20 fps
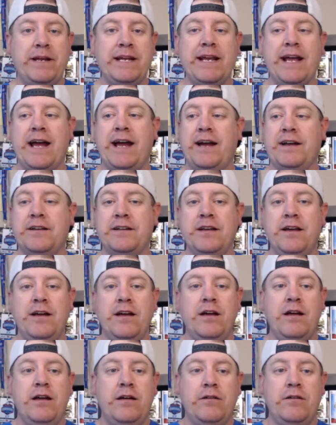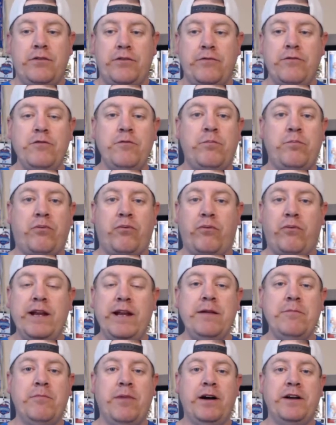at through
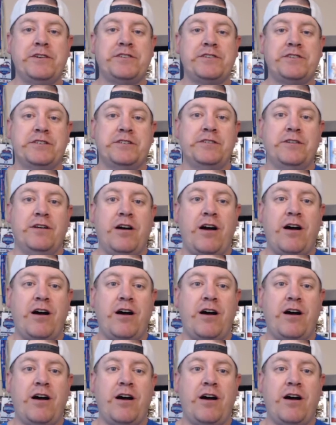pretty much